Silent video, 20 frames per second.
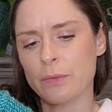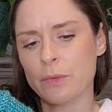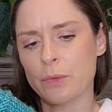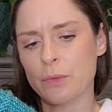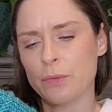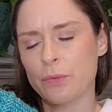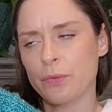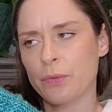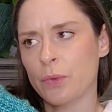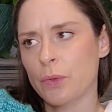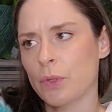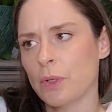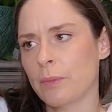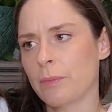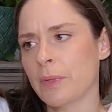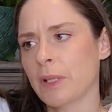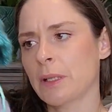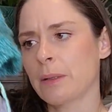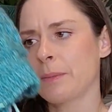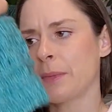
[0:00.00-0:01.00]
to 4
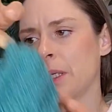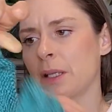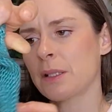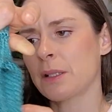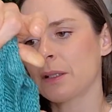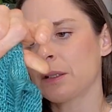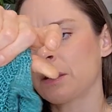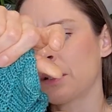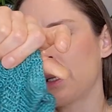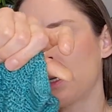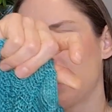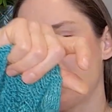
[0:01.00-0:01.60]
millimeter,